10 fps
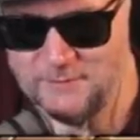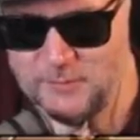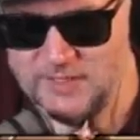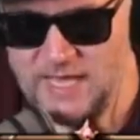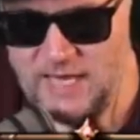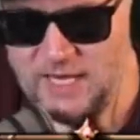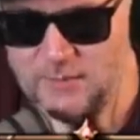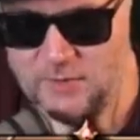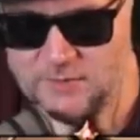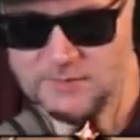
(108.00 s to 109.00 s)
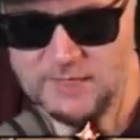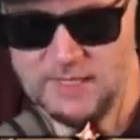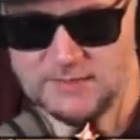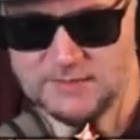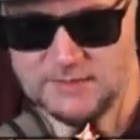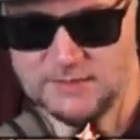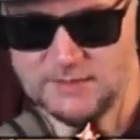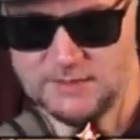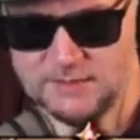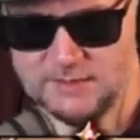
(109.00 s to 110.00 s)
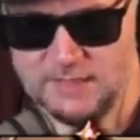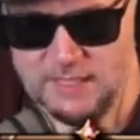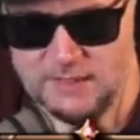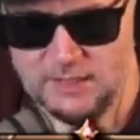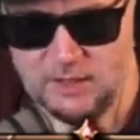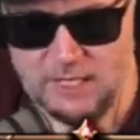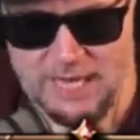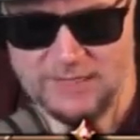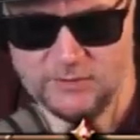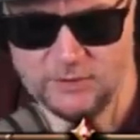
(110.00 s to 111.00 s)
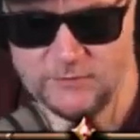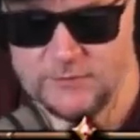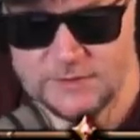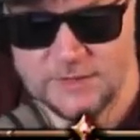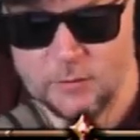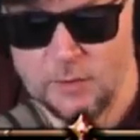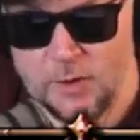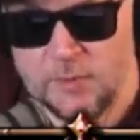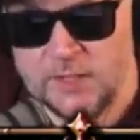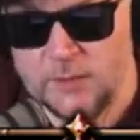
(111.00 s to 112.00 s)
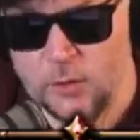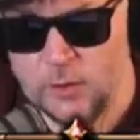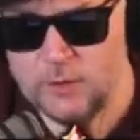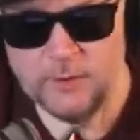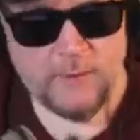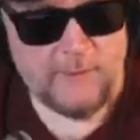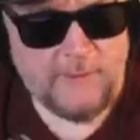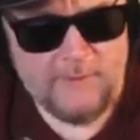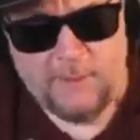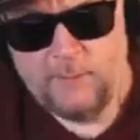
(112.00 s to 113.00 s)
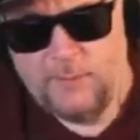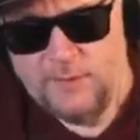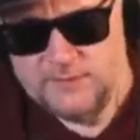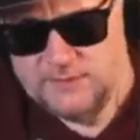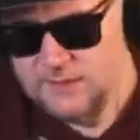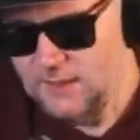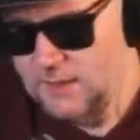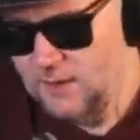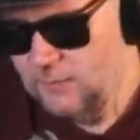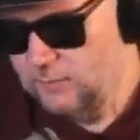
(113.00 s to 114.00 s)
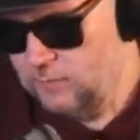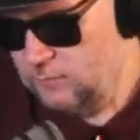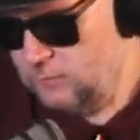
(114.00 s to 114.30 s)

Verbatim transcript: but yeah, I like perspicacity and I you know, I don't know if he feels the same way about me anymore. But um